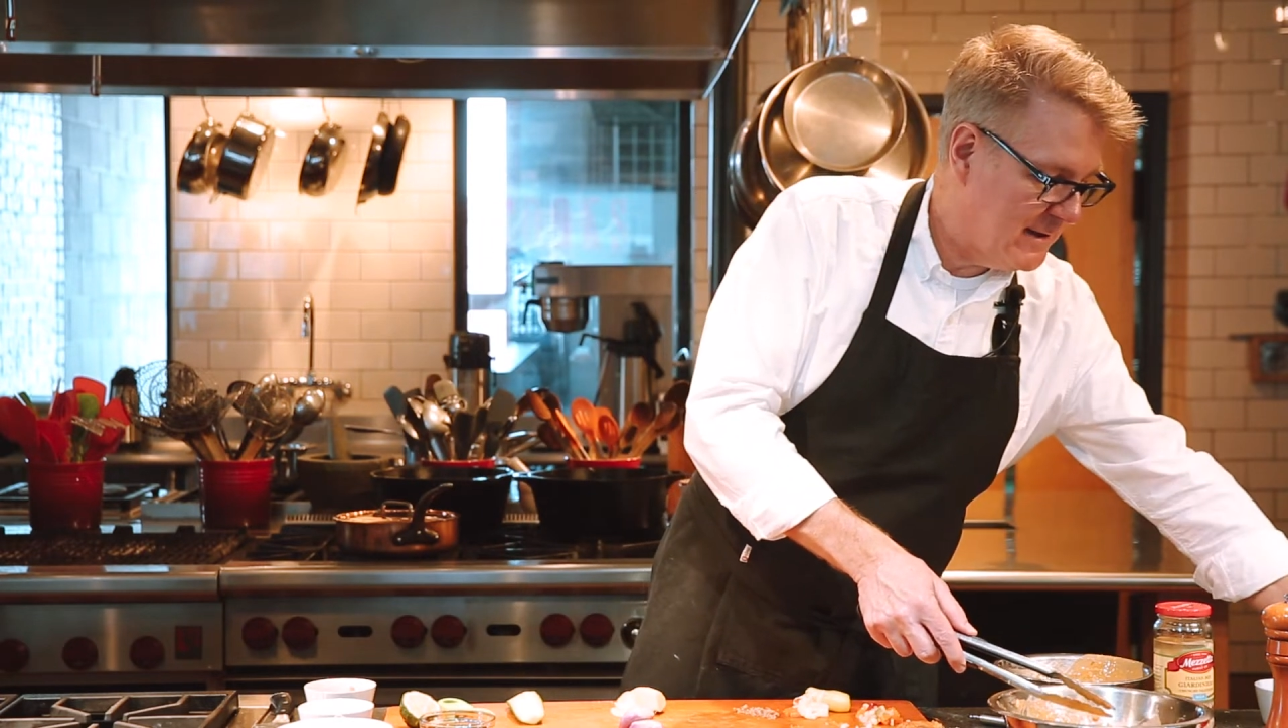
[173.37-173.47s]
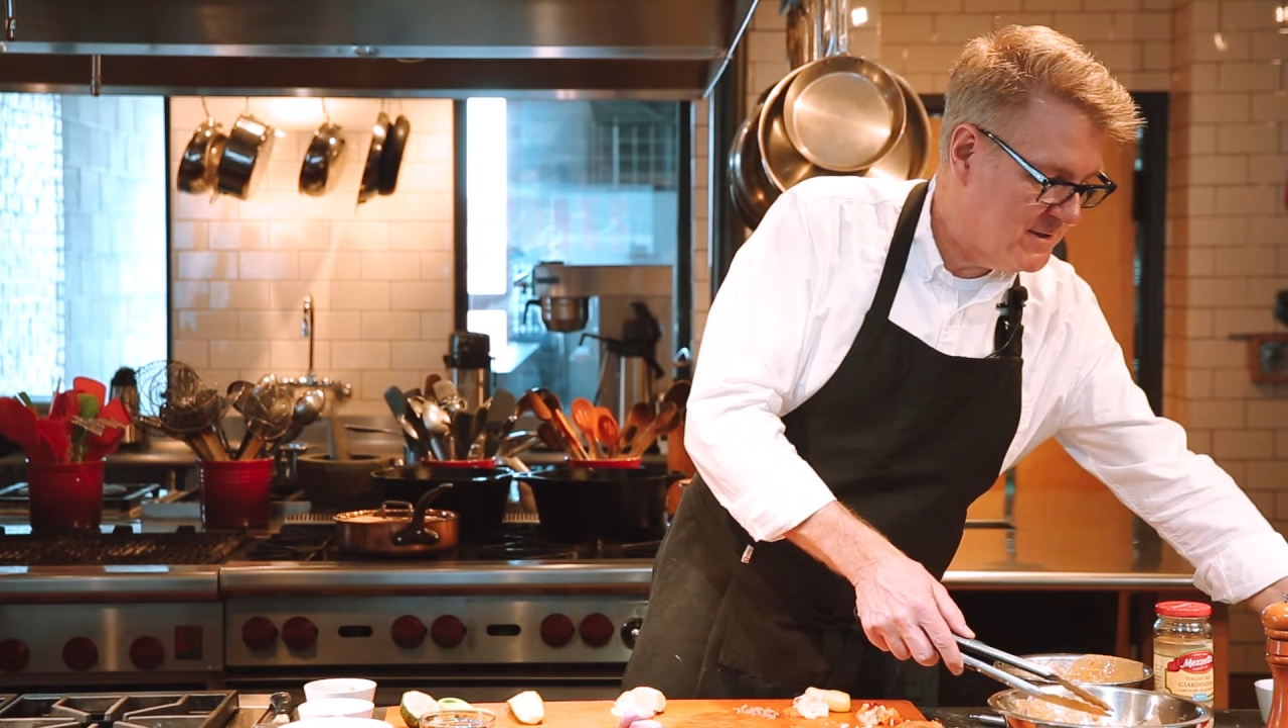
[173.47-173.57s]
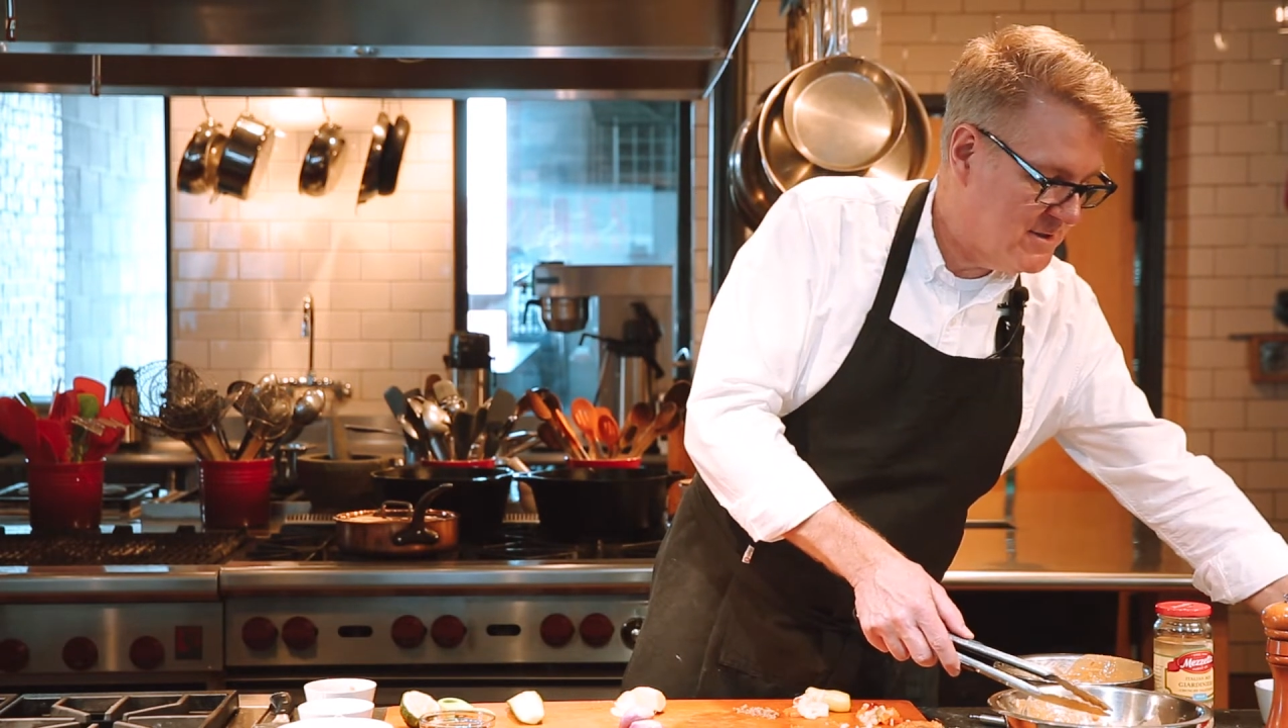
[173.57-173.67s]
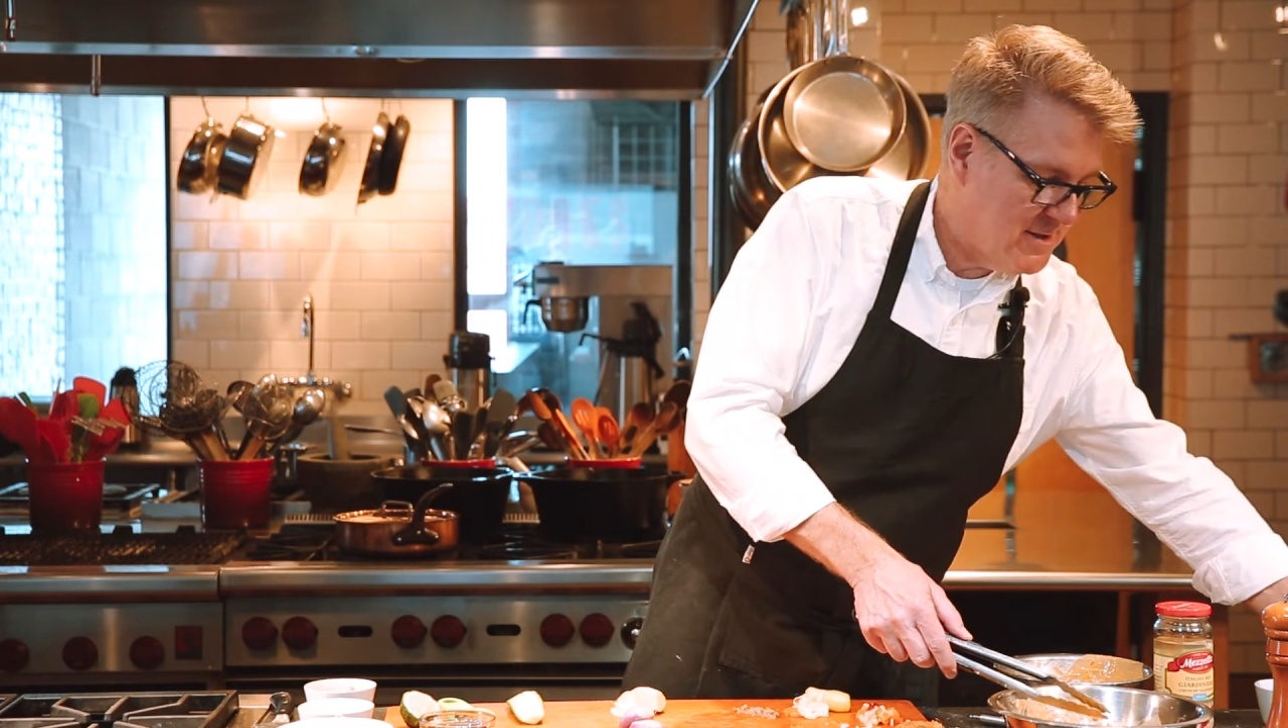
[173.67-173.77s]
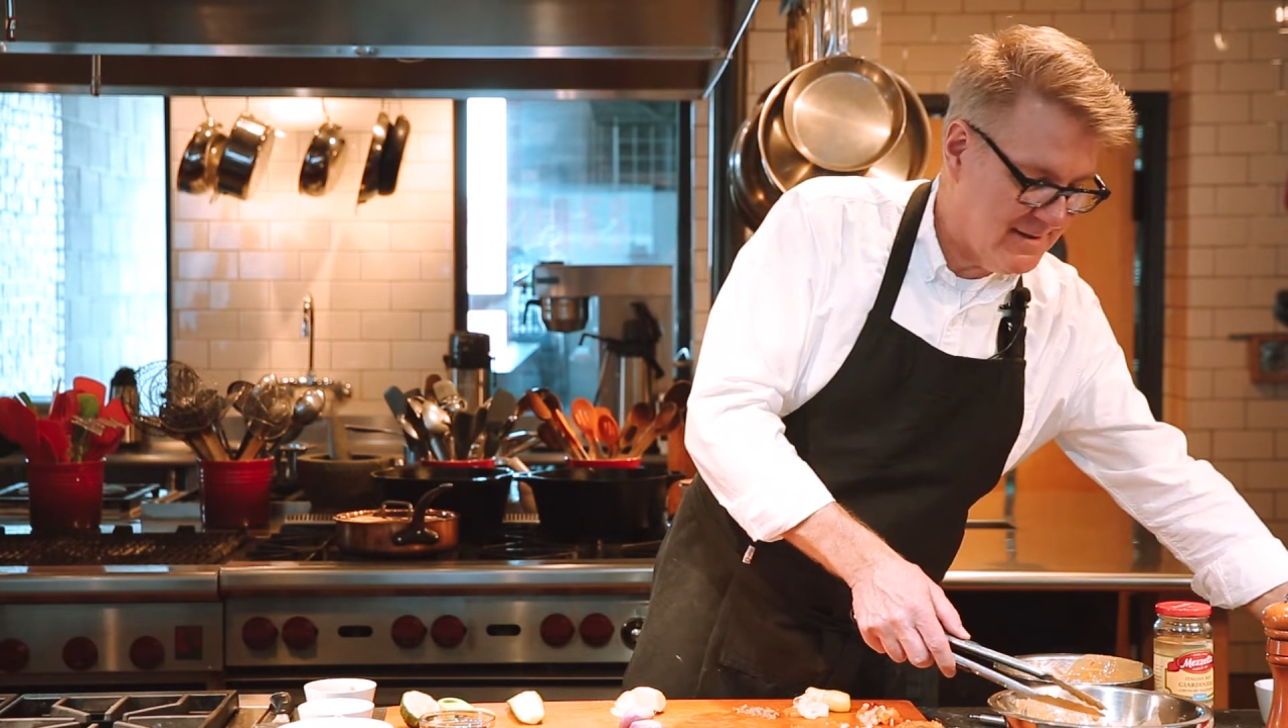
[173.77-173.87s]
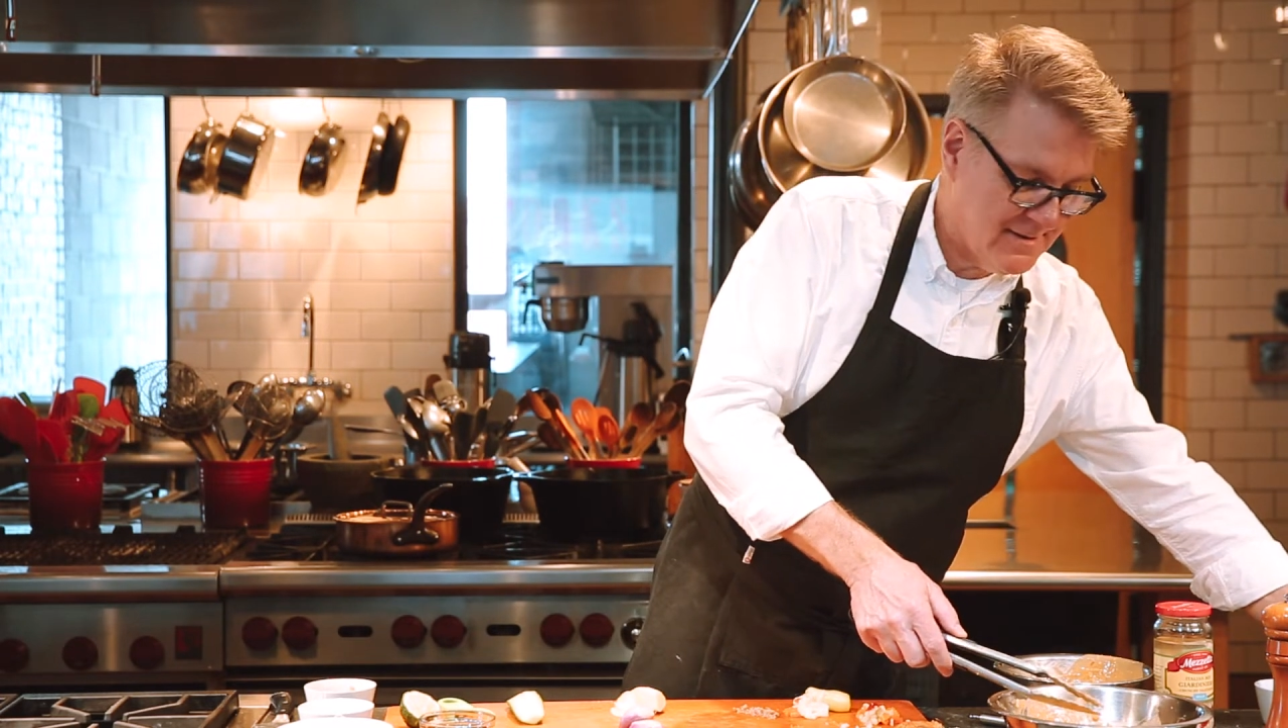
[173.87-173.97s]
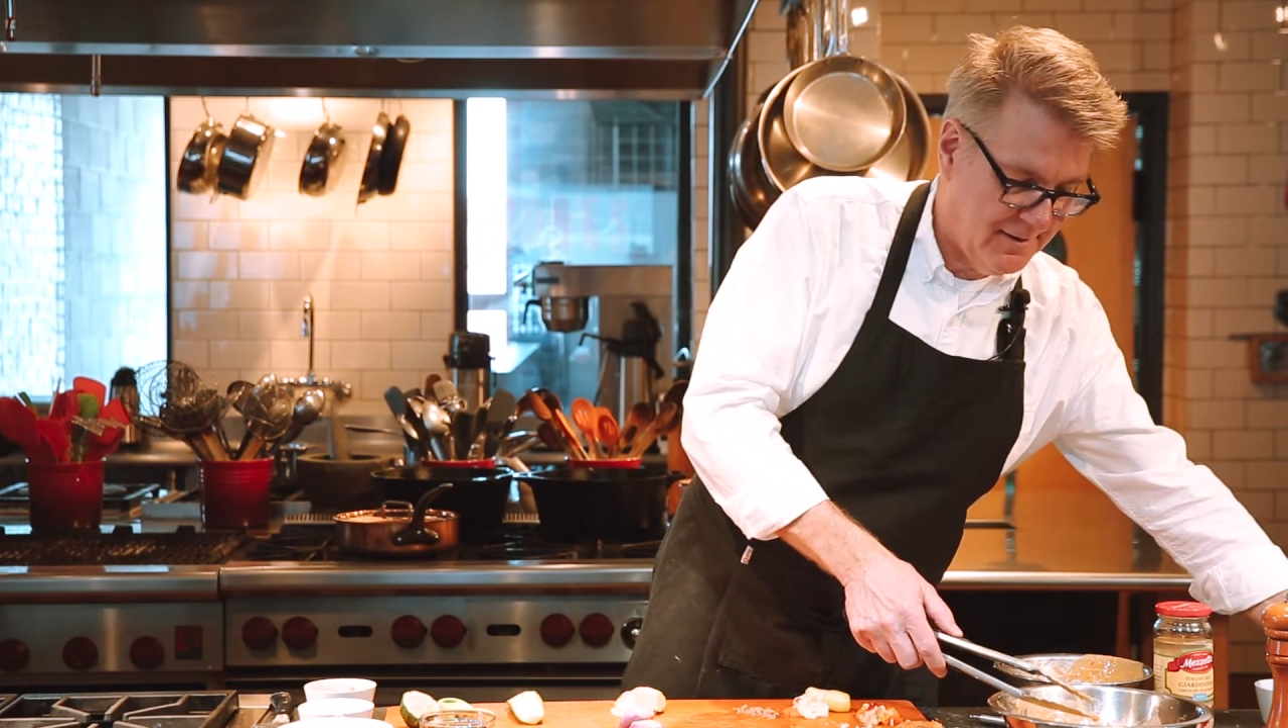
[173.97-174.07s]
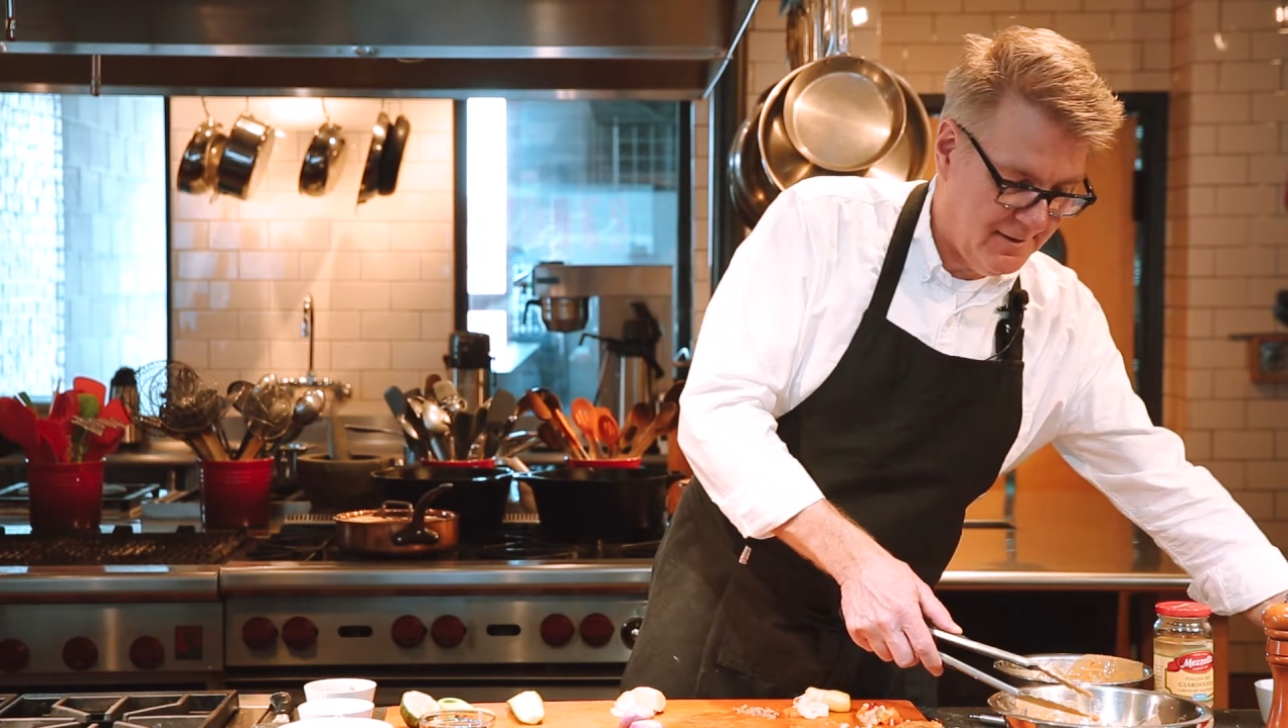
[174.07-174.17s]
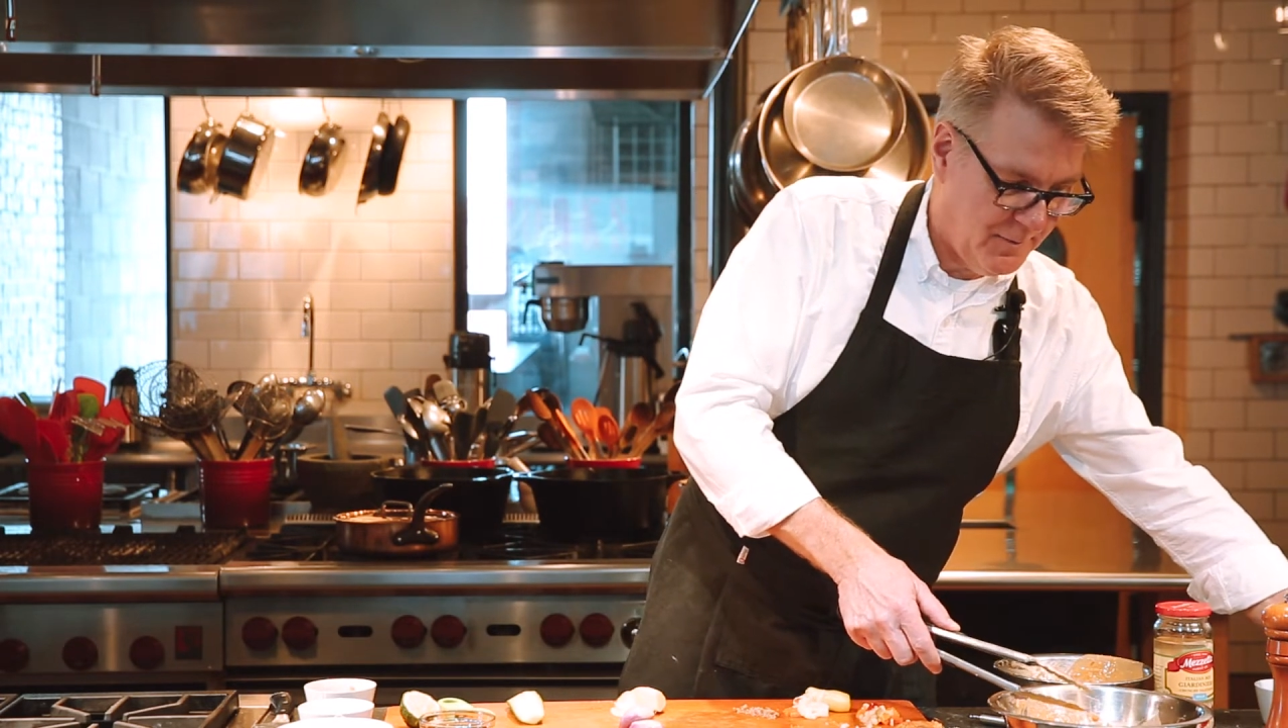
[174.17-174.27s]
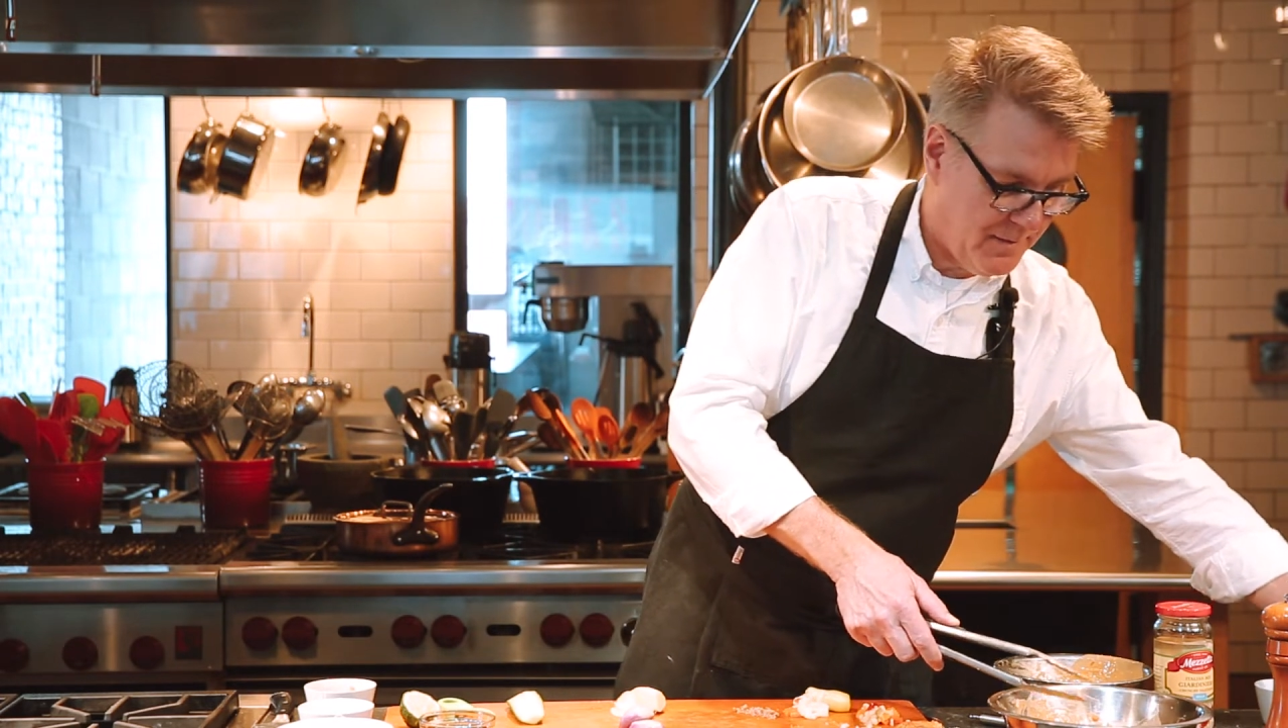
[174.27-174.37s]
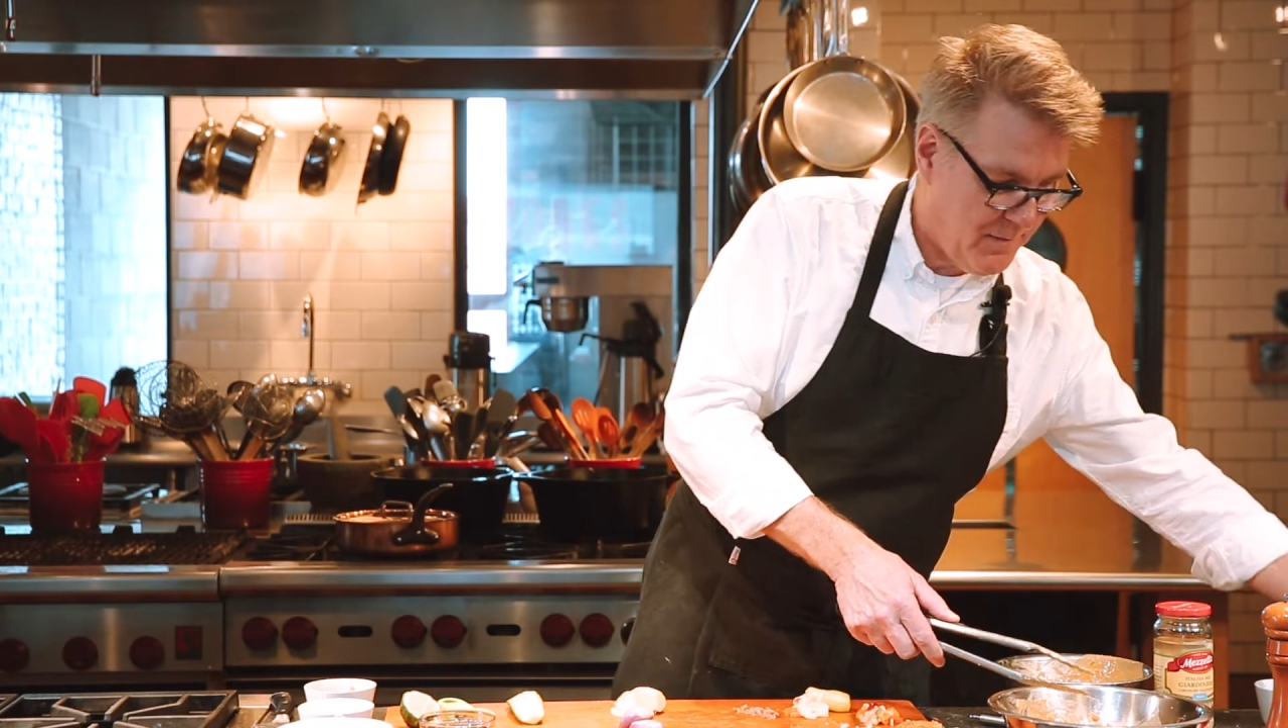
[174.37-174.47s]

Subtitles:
there just a little bit